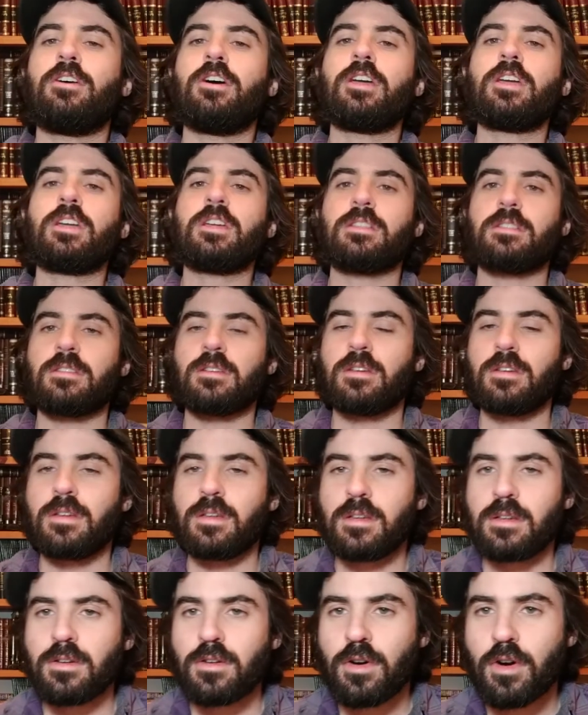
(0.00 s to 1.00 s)

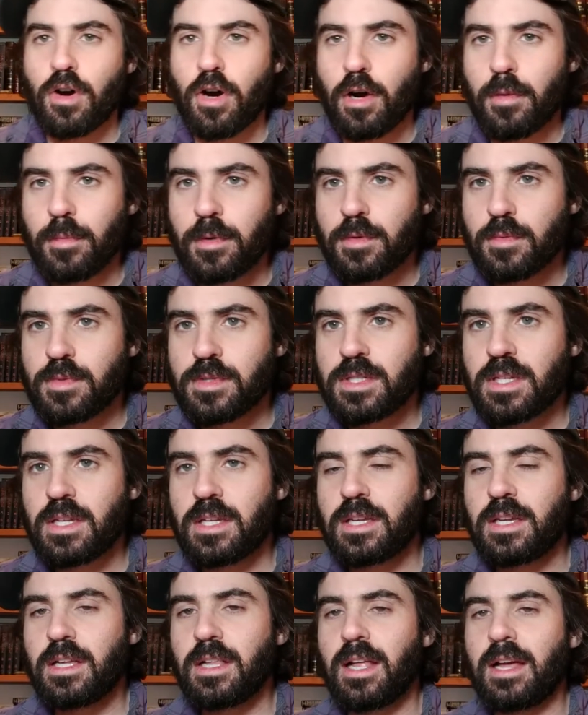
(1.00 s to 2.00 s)
Haman was
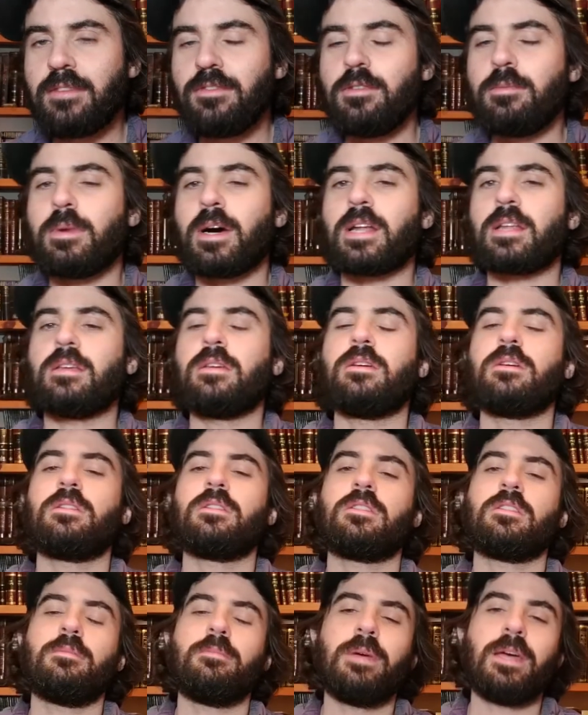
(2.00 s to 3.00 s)
going to kill everybody,
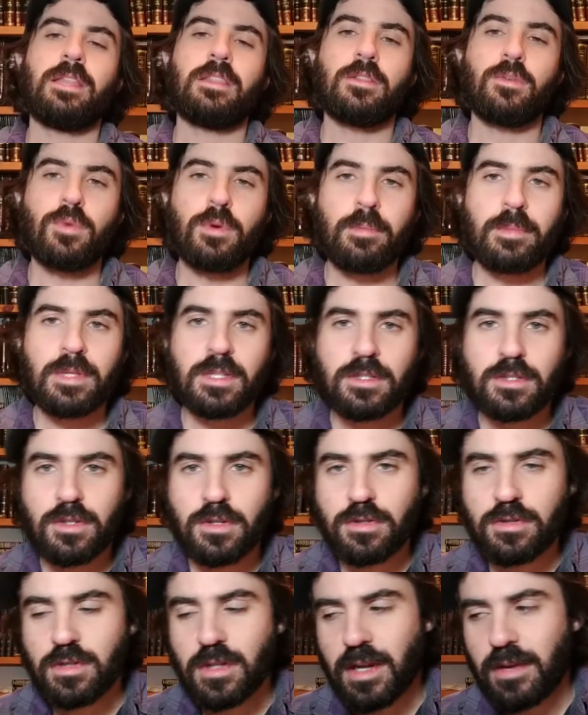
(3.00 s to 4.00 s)
the men, the women, the
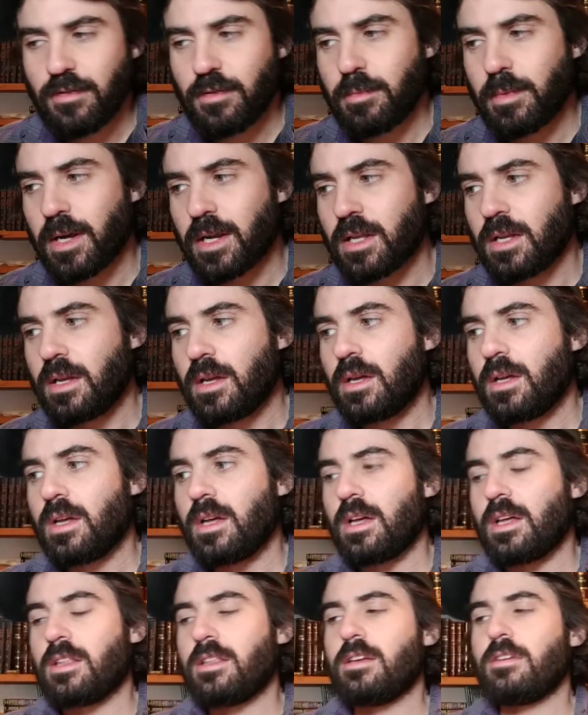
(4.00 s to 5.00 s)
children, everybody,
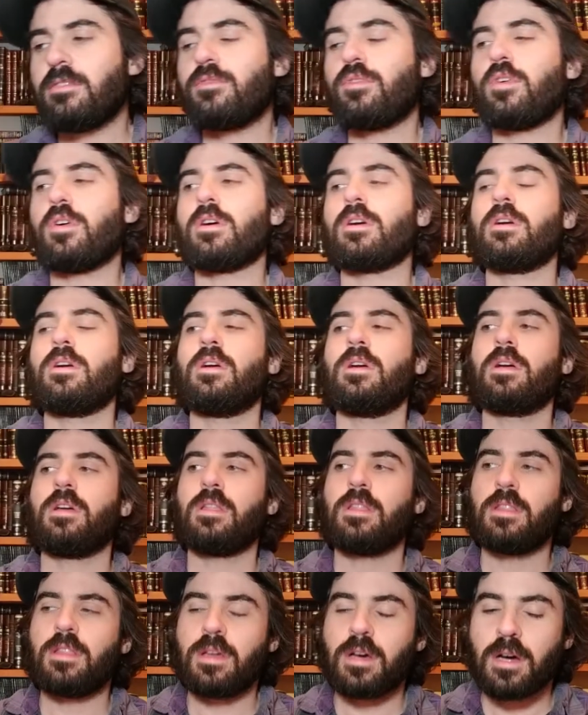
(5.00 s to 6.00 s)
and therefore
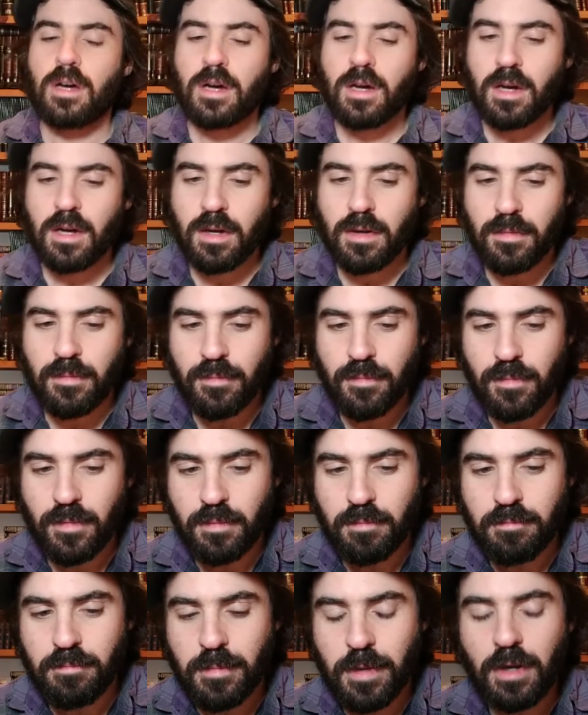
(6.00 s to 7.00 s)
the
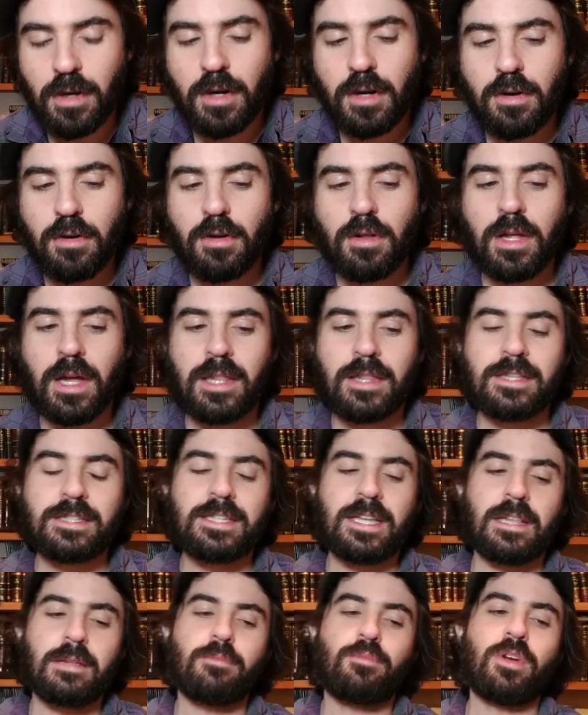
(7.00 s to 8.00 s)
miracle and the
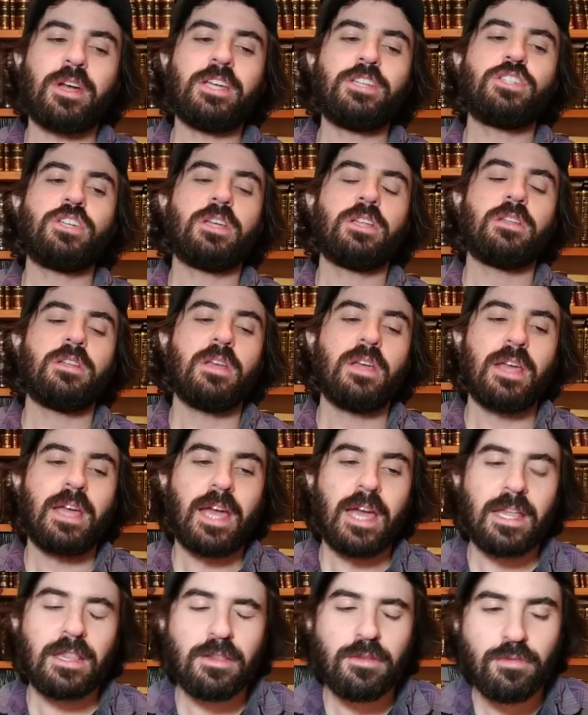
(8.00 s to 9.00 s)
celebration
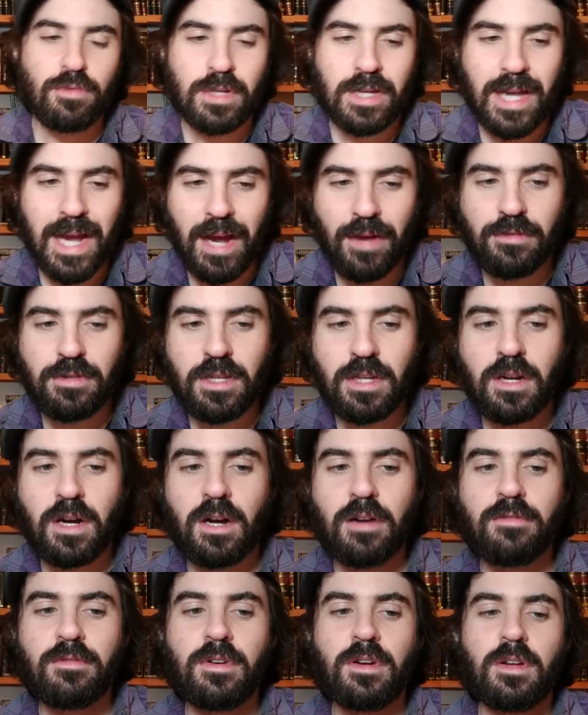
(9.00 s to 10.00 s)
and the recounting
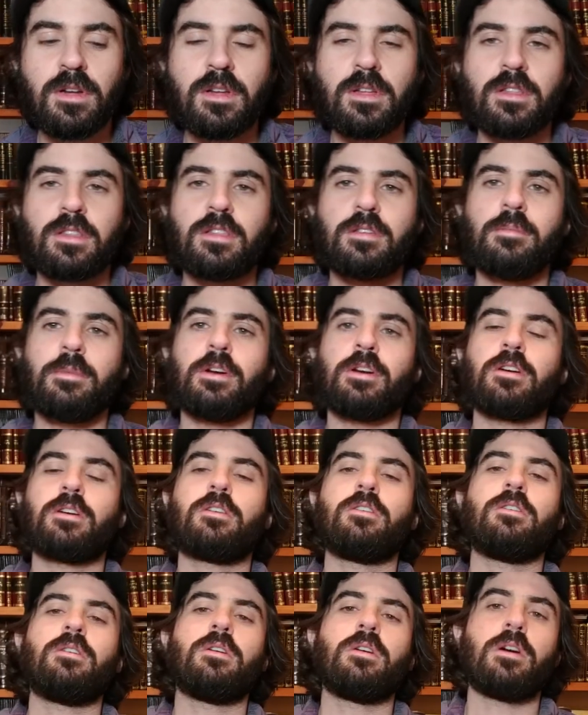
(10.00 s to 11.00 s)
of the
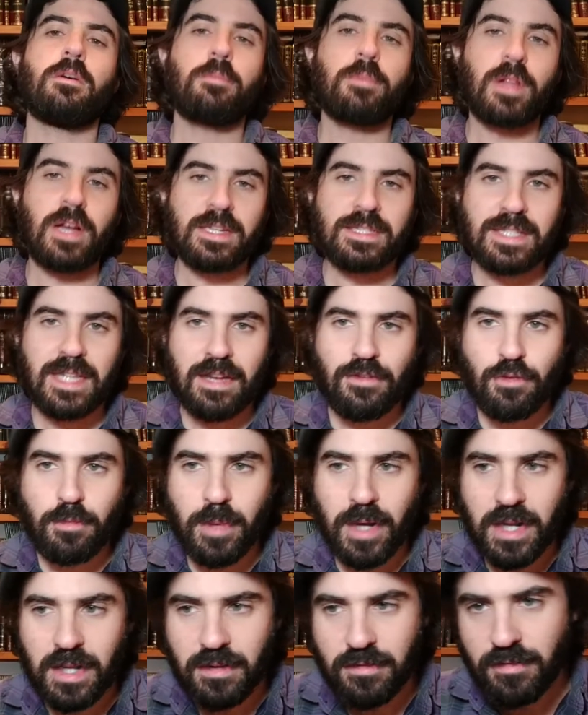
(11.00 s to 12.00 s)
miracle applies to
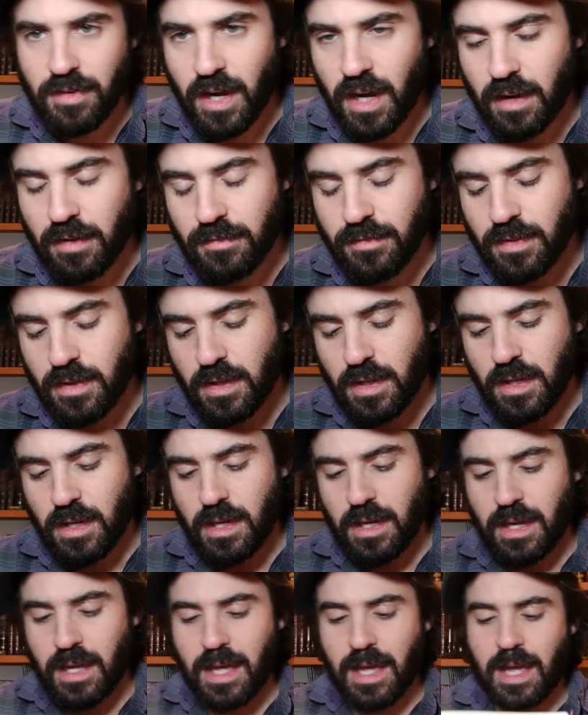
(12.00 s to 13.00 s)
everybody involved,
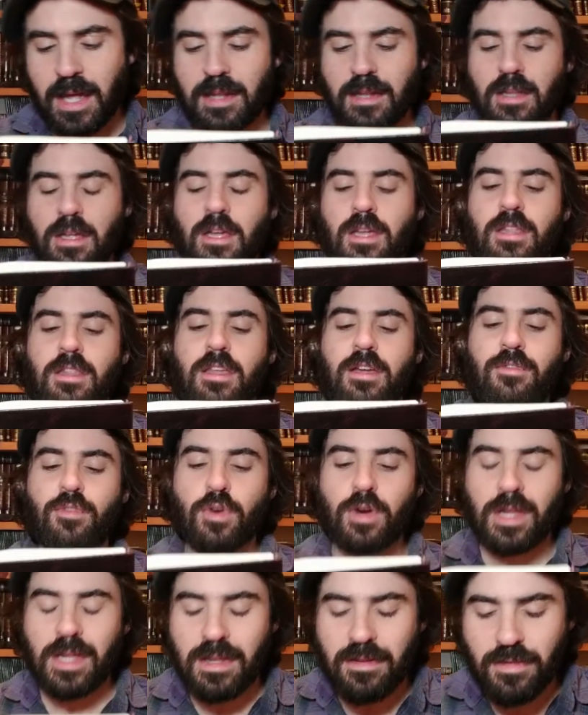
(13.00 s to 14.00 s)
and
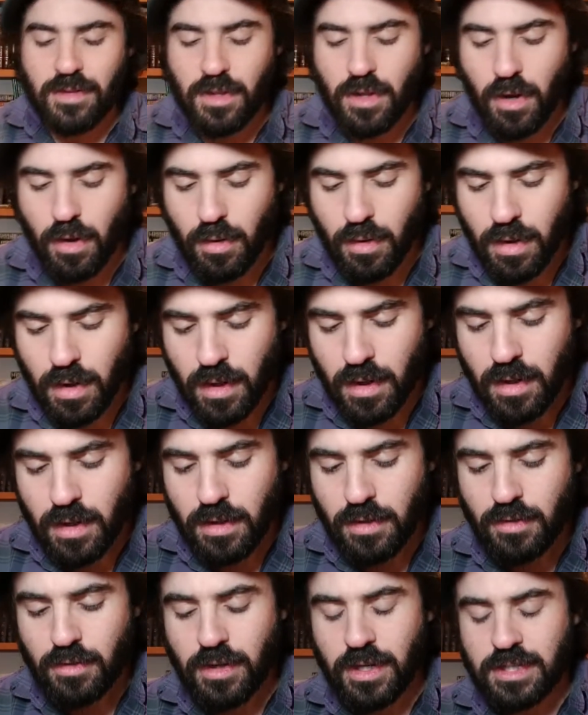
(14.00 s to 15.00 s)
therefore even though
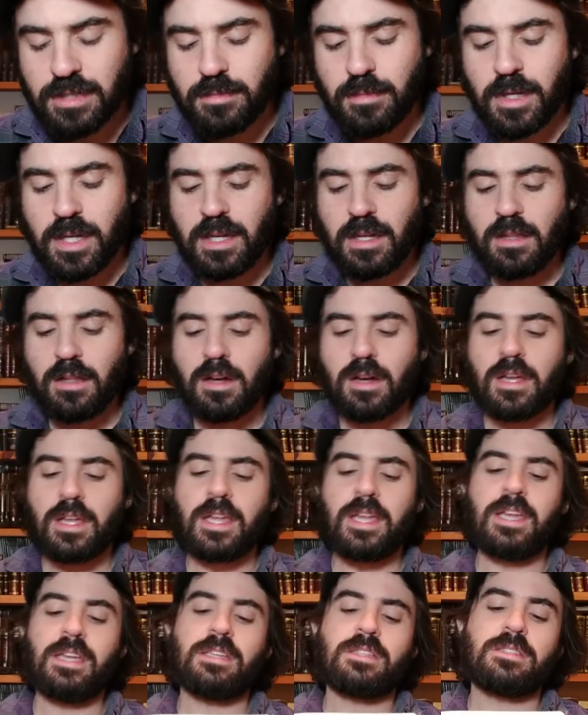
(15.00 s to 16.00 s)
Kriyas
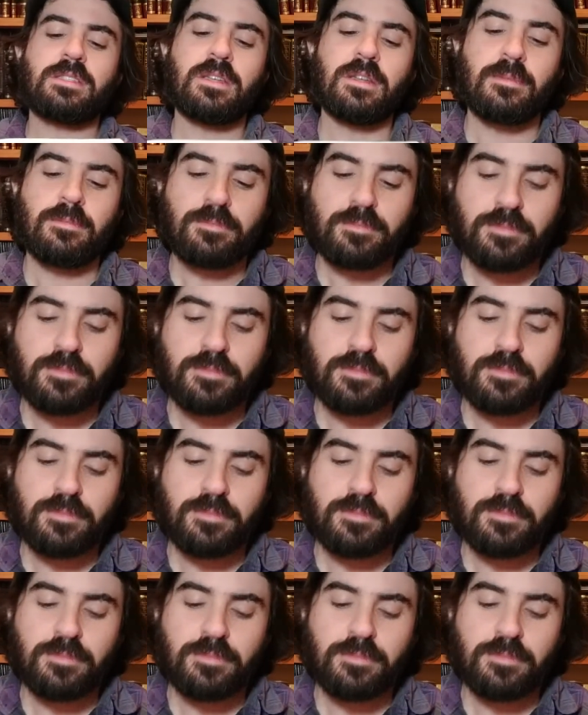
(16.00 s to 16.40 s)
Megillah is